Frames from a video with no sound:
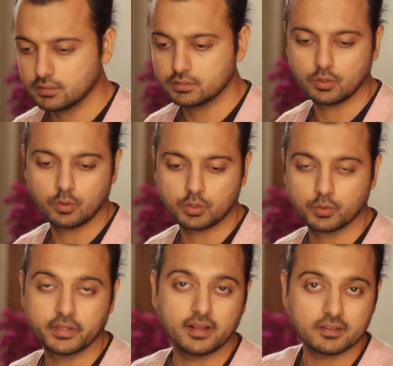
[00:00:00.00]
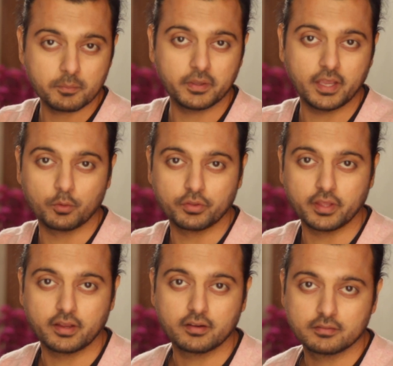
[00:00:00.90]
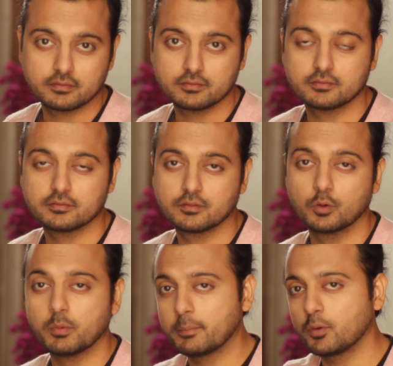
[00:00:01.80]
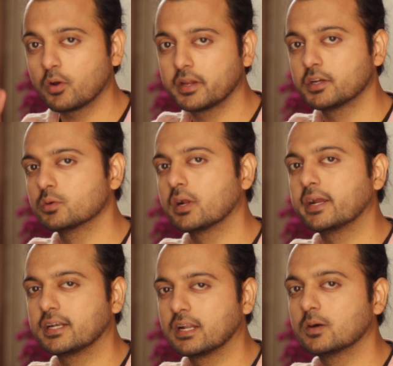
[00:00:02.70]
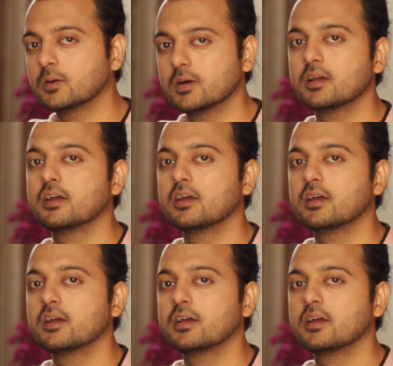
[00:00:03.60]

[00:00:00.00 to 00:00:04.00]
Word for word: So to the other me out there, whom I'm talking to right now,